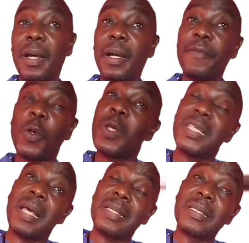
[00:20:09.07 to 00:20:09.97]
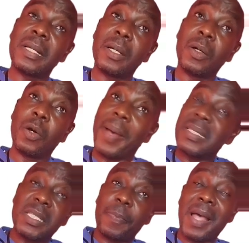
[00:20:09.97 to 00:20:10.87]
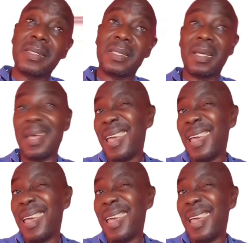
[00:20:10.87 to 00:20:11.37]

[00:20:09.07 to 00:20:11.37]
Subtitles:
volunteers or participants,